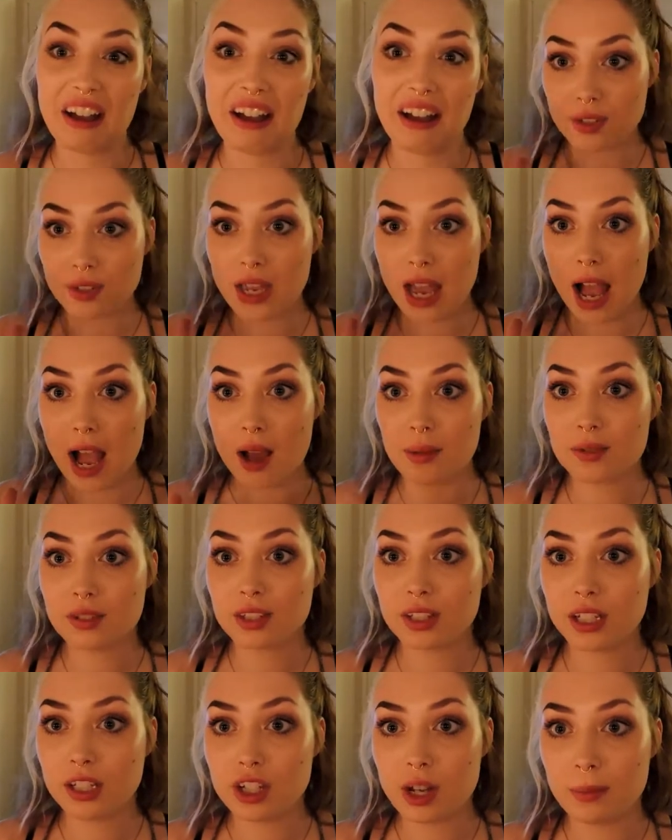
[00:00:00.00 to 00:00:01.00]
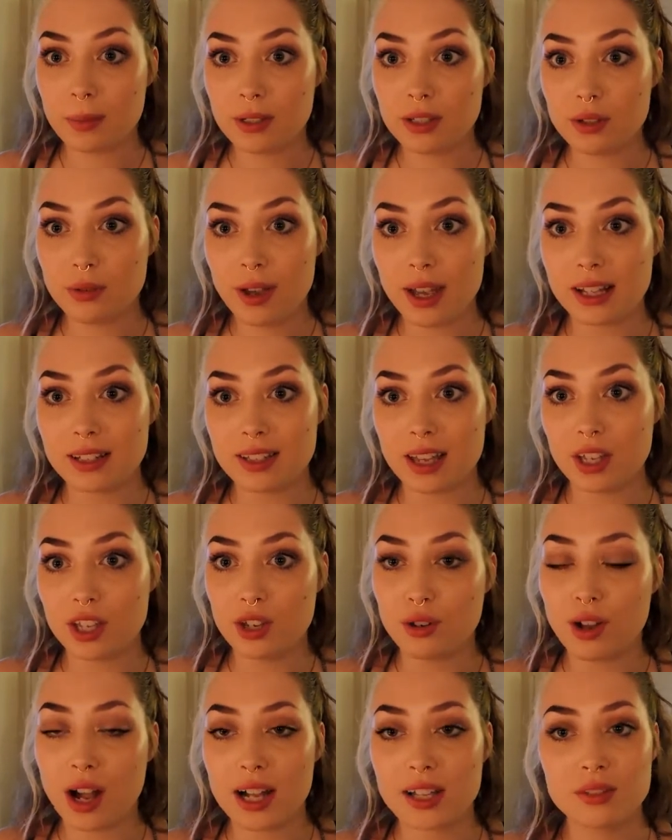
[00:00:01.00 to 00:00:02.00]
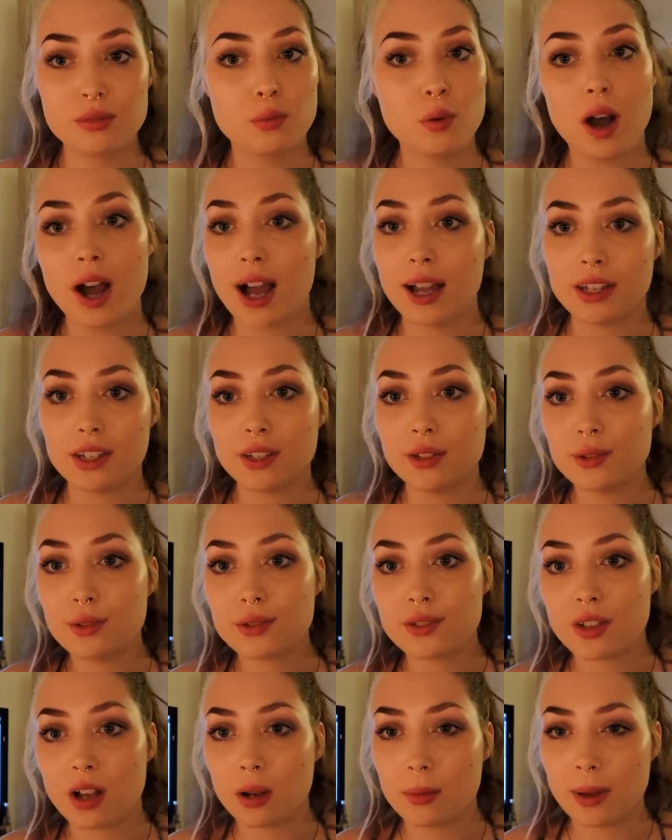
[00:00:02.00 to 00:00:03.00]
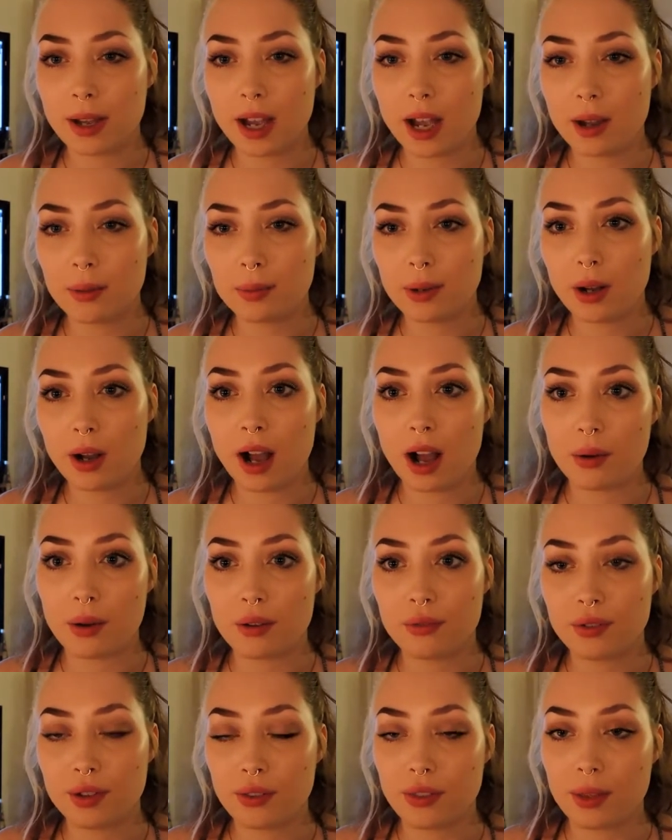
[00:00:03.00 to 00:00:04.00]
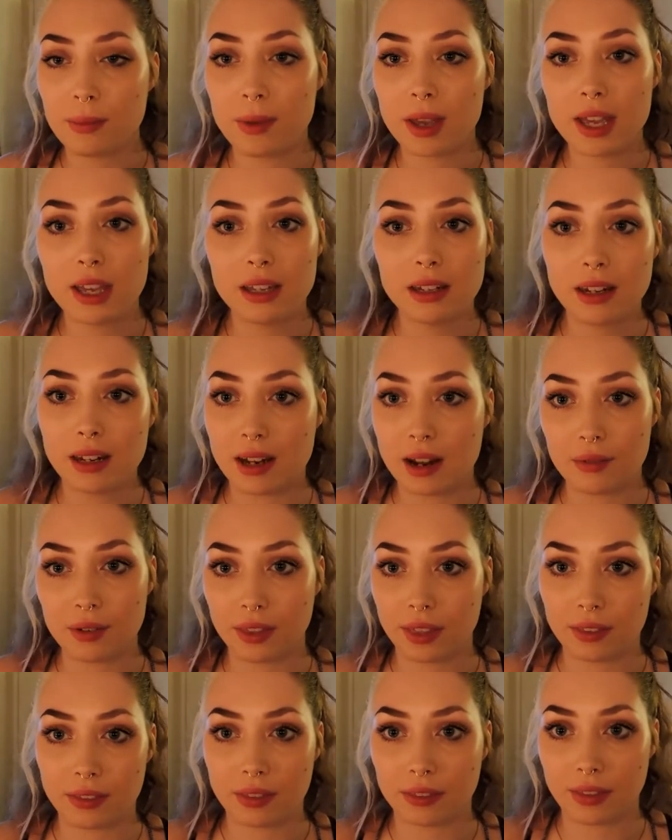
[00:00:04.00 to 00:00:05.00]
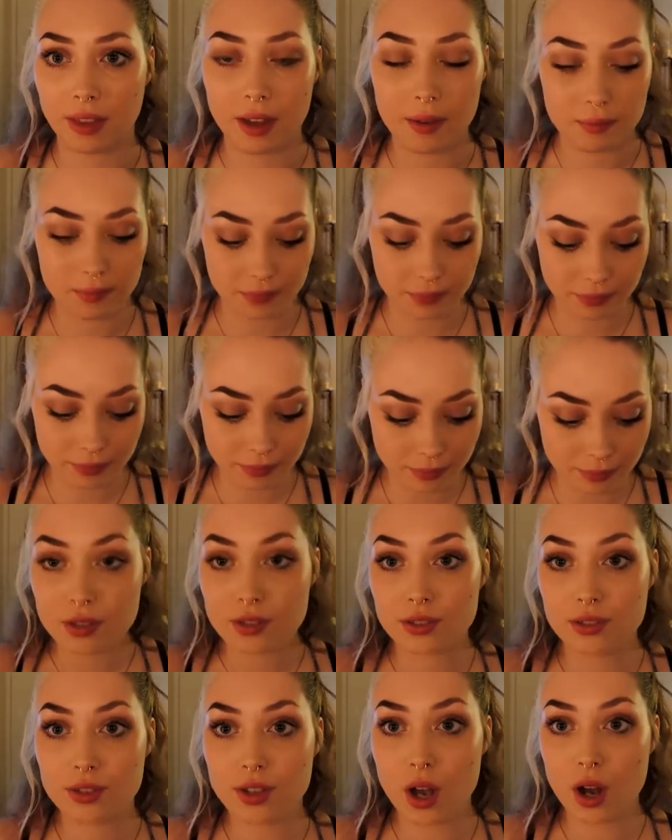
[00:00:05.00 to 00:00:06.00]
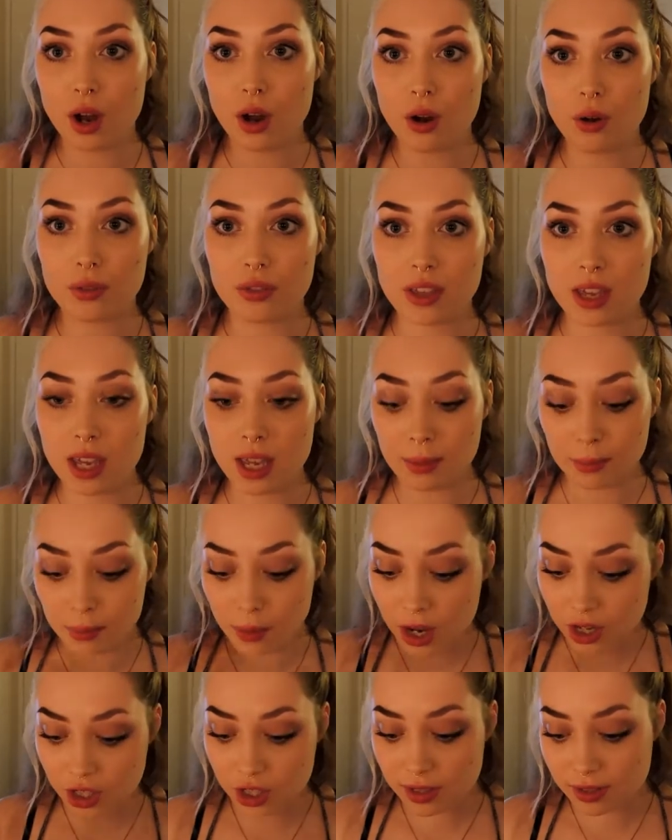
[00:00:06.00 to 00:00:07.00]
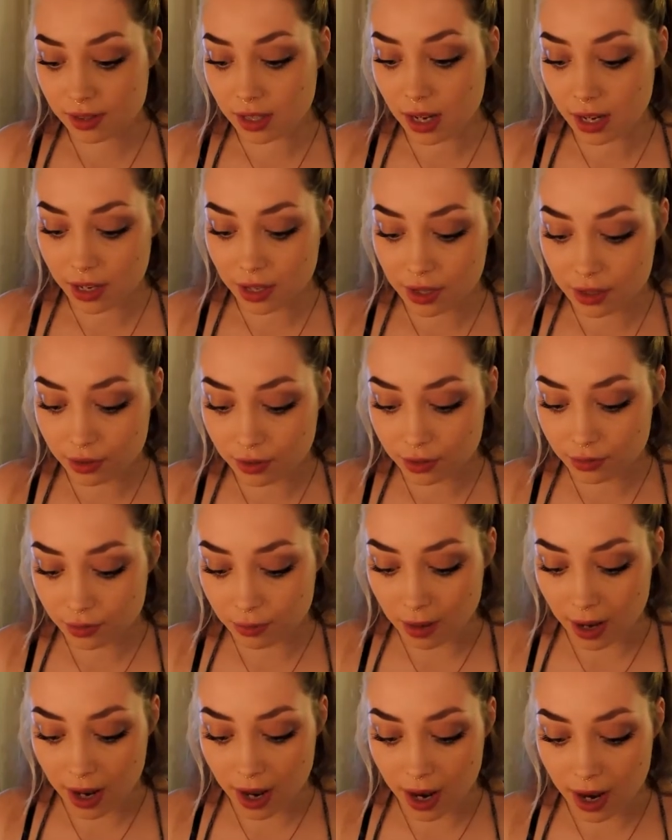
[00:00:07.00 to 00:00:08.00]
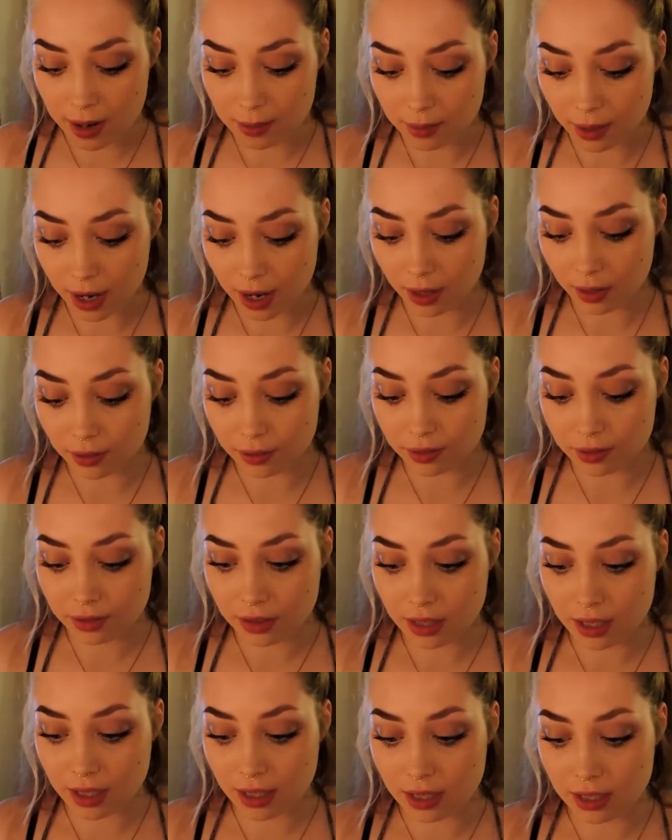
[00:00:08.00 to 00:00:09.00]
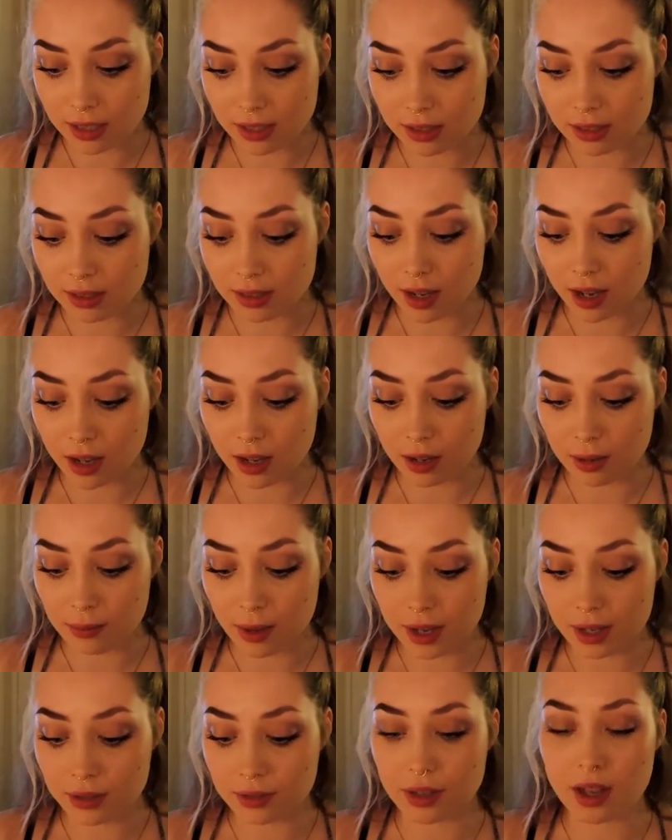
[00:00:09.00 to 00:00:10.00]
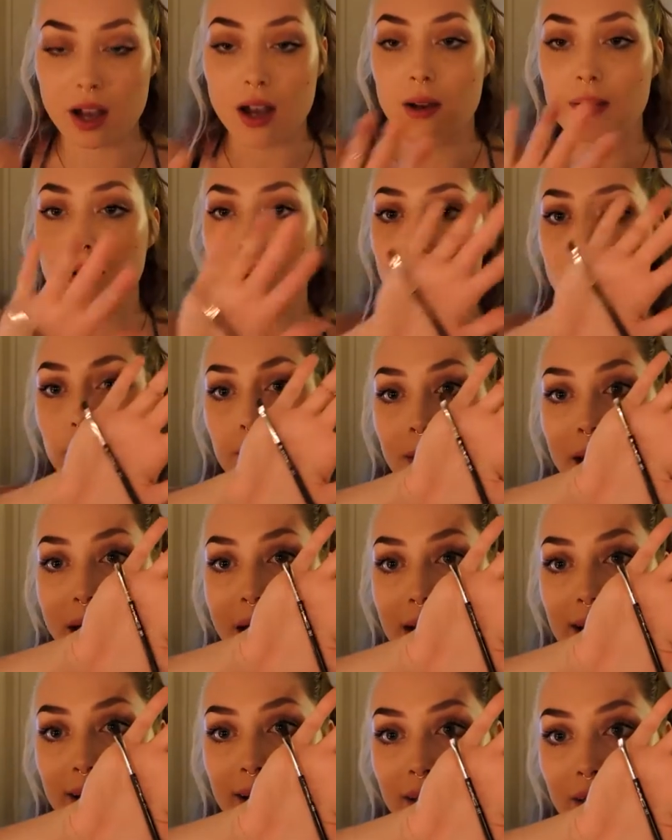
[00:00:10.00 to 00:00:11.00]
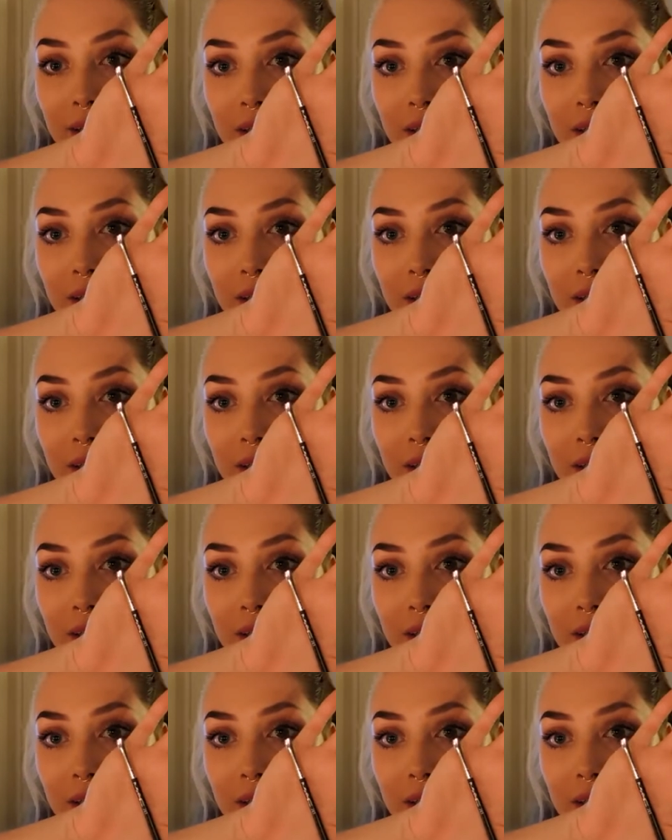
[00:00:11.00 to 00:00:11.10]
So yeah, I'm just going to jump into it and tell you guys what I use on my eyebrow, how I fill them in, and everything like that. So the brushes that I use for my eyebrows is, I use a MAC